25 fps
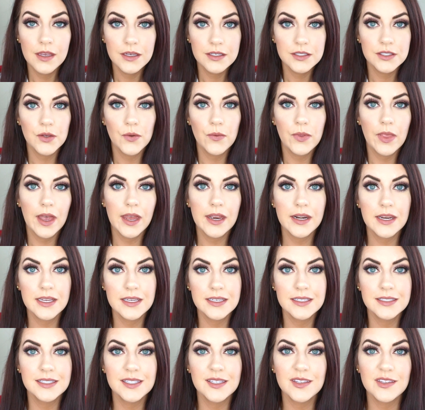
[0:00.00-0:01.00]
So that
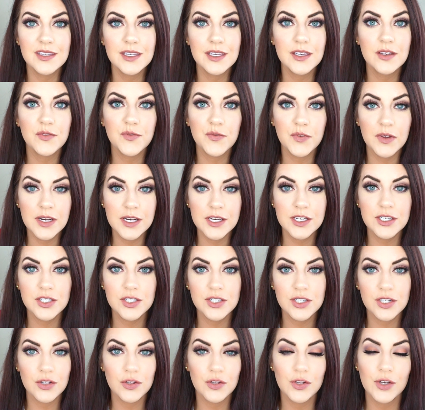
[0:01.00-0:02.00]
is the
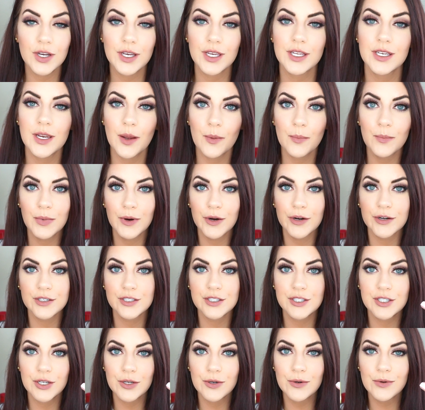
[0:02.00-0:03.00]
finished look number
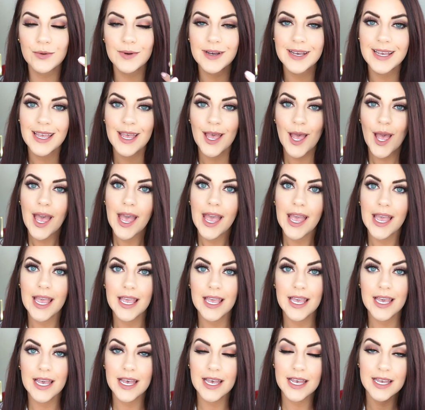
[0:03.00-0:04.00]
2,
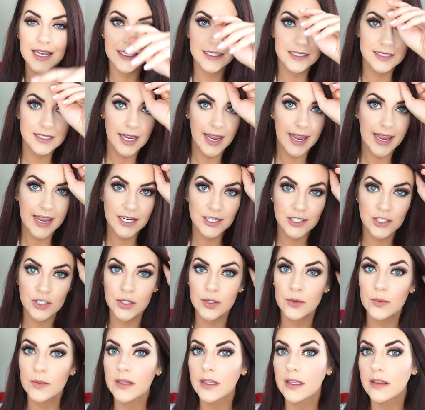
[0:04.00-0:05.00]
and I
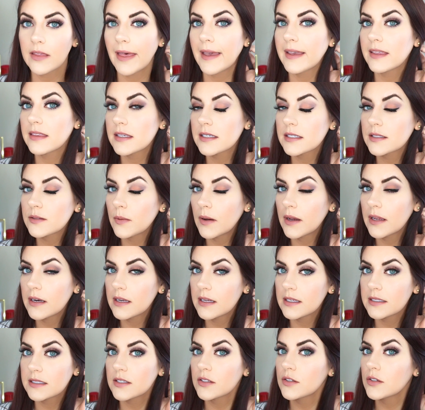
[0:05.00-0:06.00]
actually really like this one.
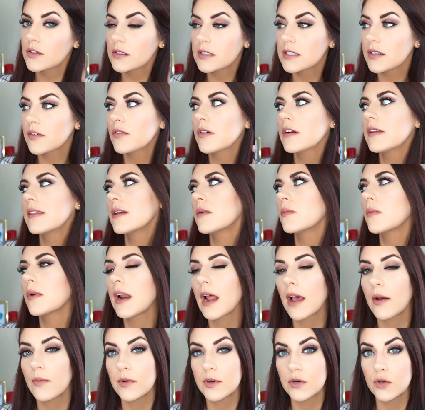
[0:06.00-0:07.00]
It's a little different than what
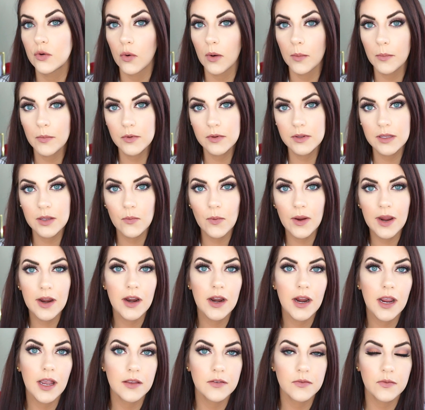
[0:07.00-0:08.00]
I would normally
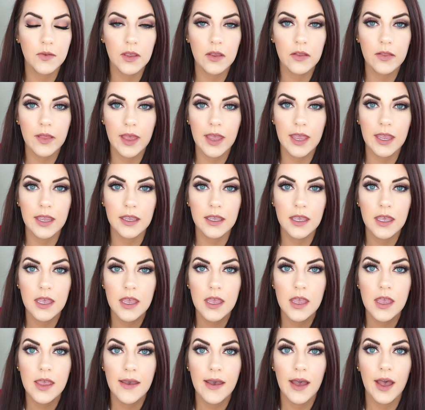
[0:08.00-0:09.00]
wear. I feel like
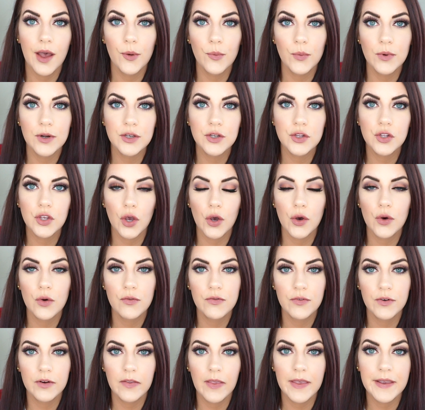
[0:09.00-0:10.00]
I wouldn't go
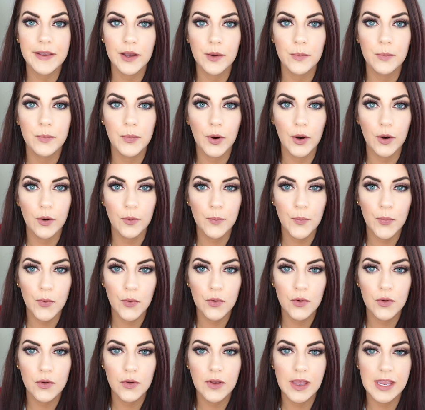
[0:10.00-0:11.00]
for like a
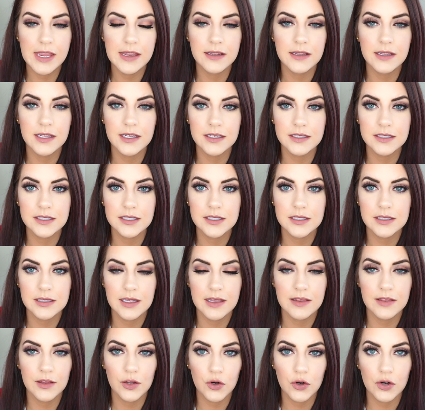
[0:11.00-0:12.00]
purple in
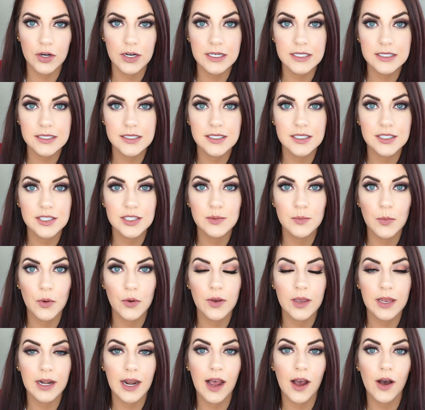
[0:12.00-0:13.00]
the crease to
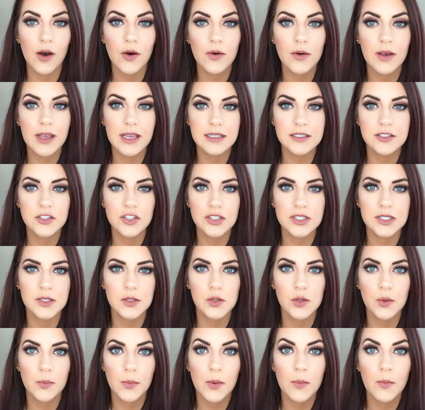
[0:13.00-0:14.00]
smoke it out. It's just a
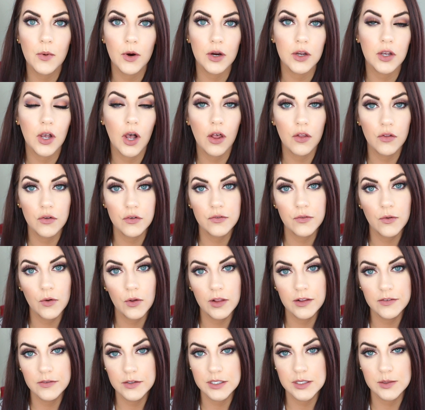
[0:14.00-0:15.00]
little bit more colorful
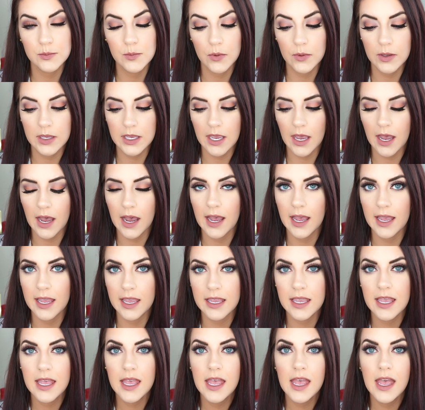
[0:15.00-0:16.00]
of a smoky
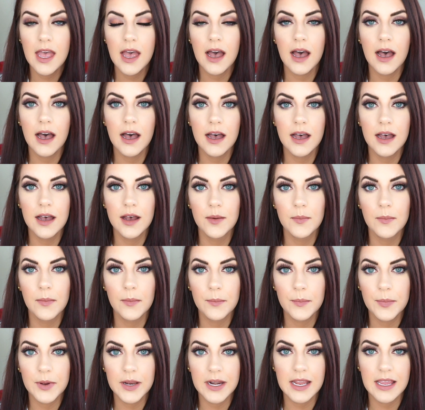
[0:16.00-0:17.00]
eye,
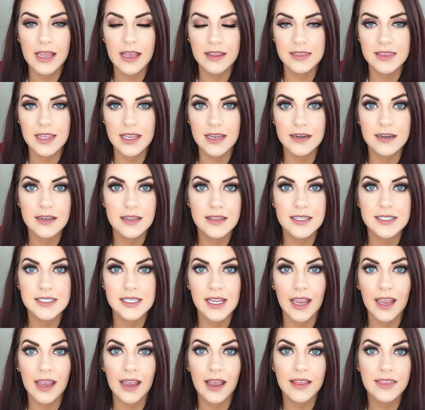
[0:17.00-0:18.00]
but at the end of the
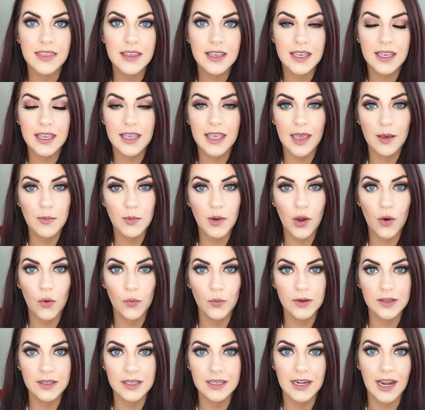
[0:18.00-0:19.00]
day I think it came out
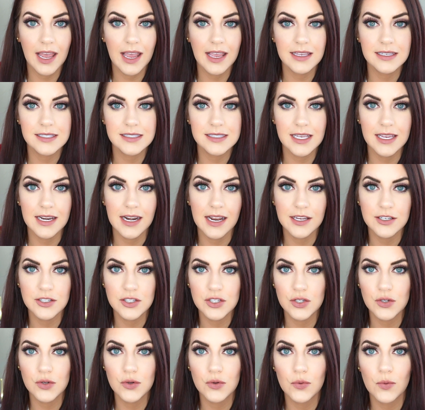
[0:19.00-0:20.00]
really nice, and I
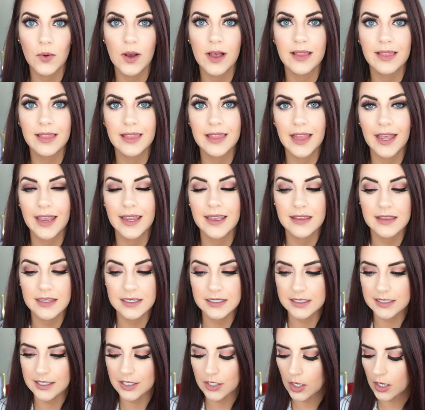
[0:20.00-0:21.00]
do like
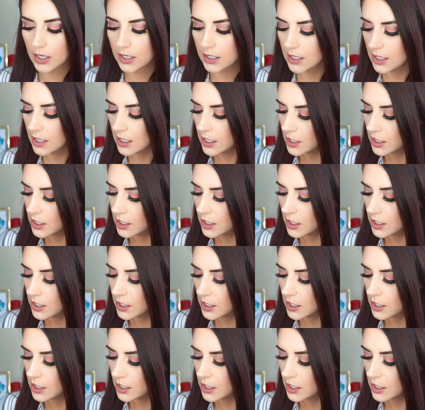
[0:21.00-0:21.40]
this look.